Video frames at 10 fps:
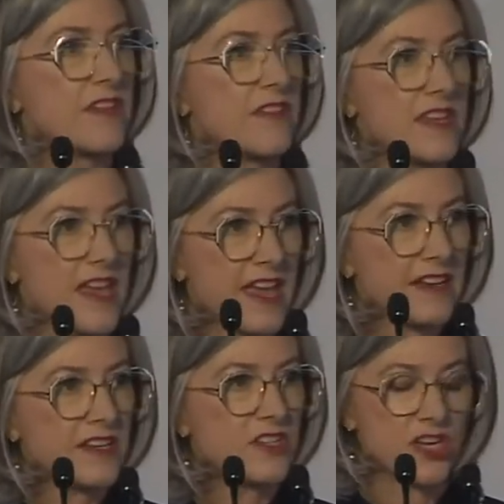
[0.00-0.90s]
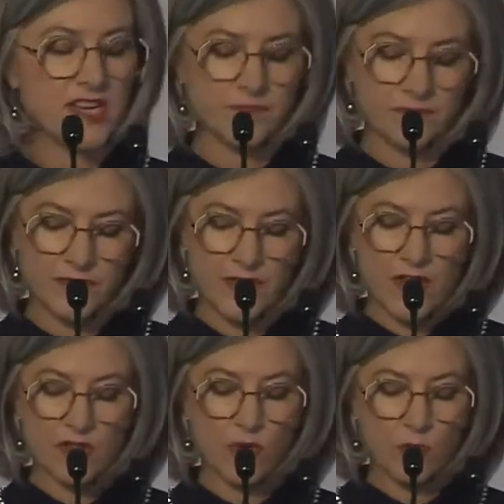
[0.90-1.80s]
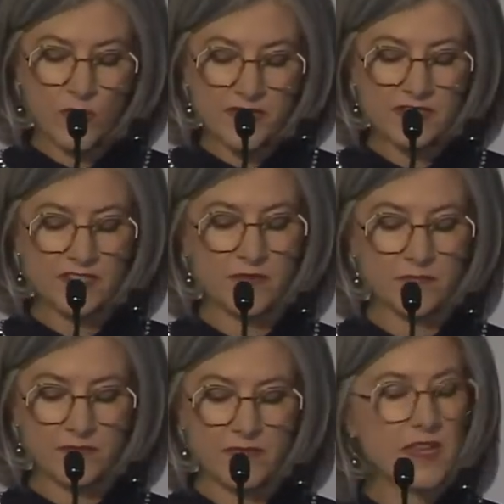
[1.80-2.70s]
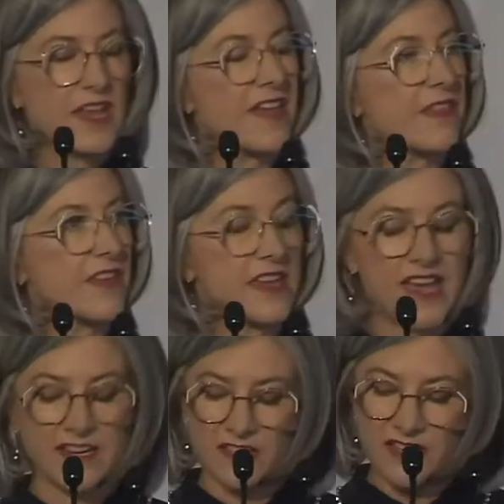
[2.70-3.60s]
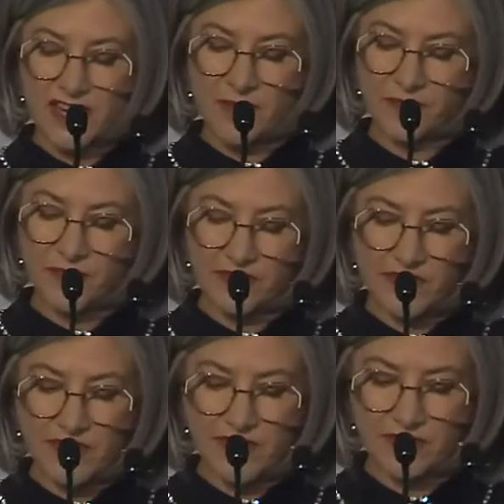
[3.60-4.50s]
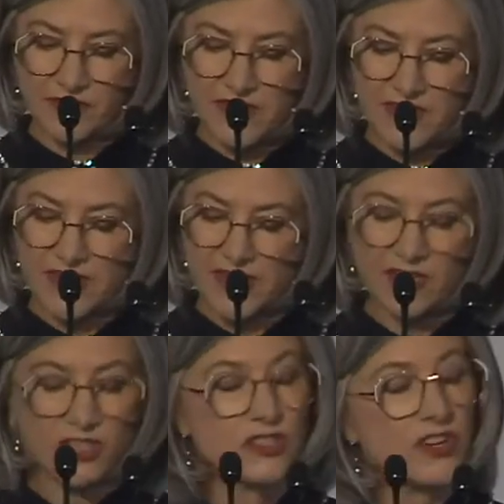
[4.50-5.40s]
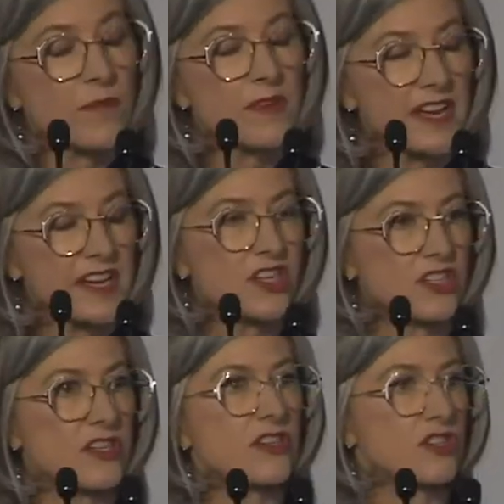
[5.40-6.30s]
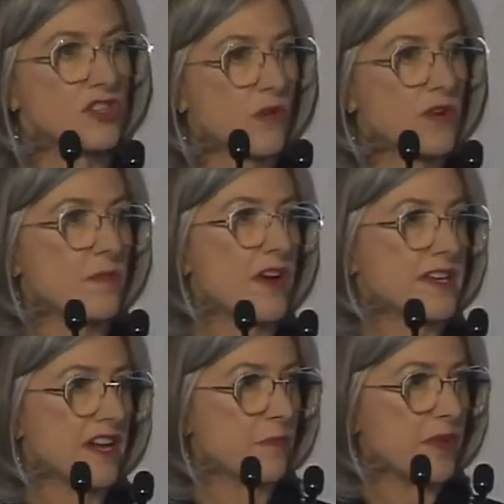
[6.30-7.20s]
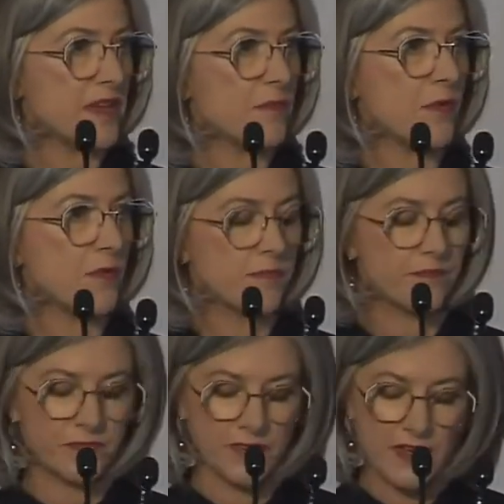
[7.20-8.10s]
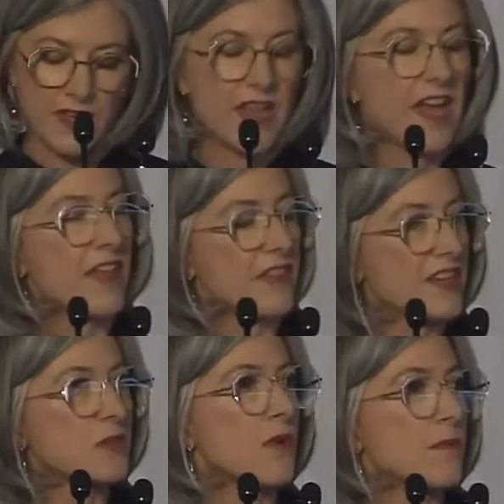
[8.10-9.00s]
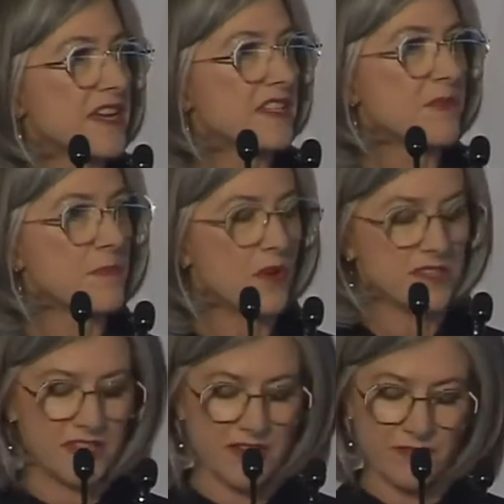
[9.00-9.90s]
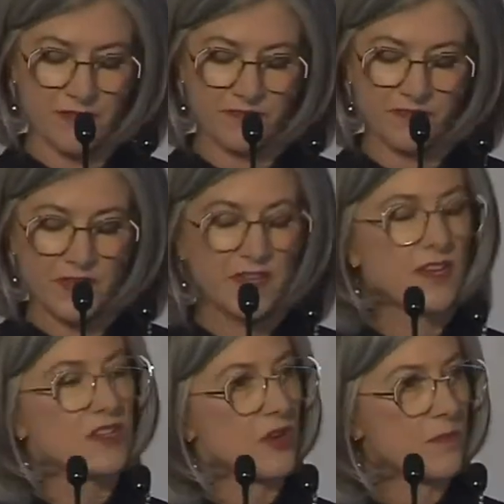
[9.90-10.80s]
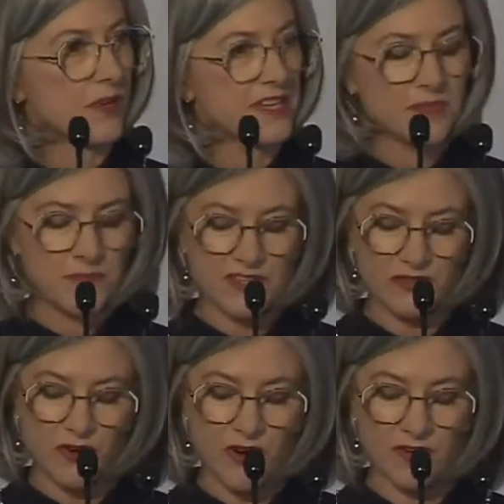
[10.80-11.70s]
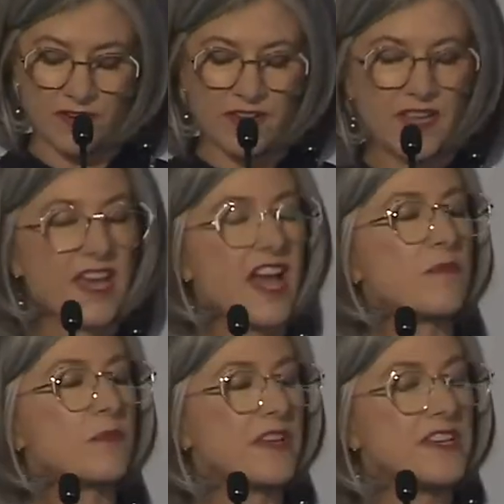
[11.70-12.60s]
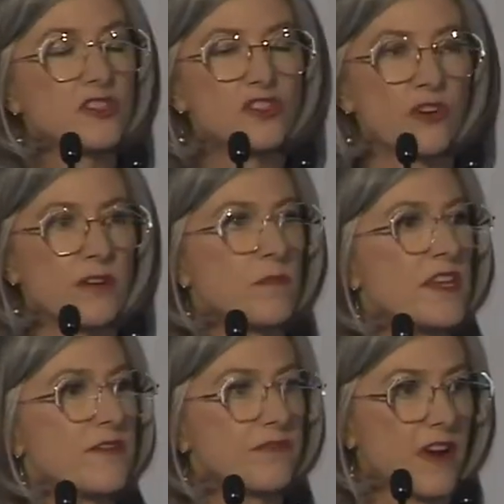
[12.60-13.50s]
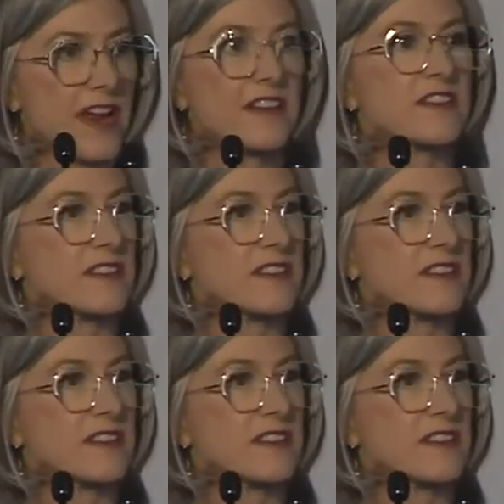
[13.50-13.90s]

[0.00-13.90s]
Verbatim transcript: the energy, the wisdom, and, and um, the, the uh, determination shown by young people. And that's what makes me positive. So please be strong and please don't be afraid to